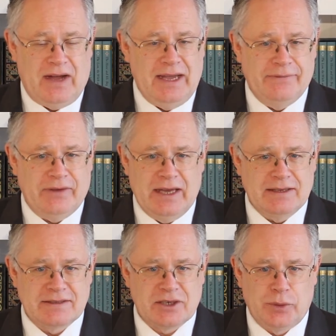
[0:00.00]
5
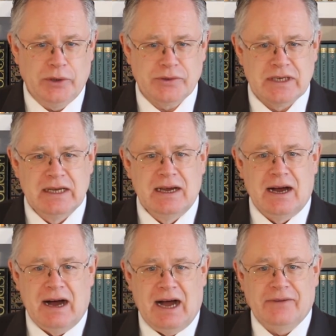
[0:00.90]
as, quote,
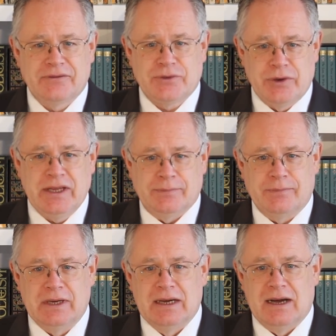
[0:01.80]
half
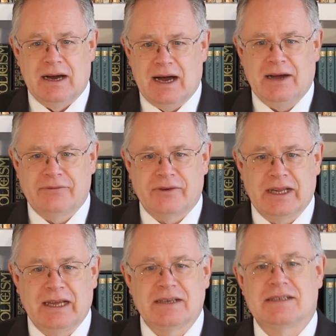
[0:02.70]
dream, half
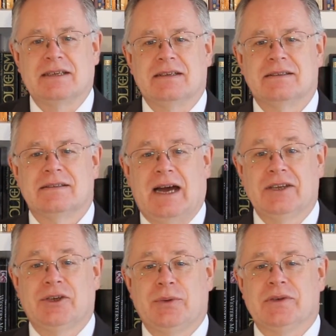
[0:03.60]
reality,
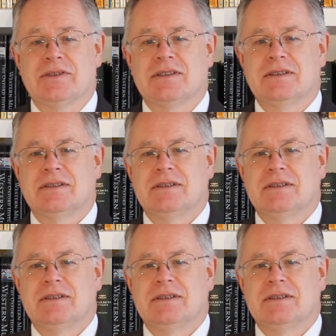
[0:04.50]
unquote.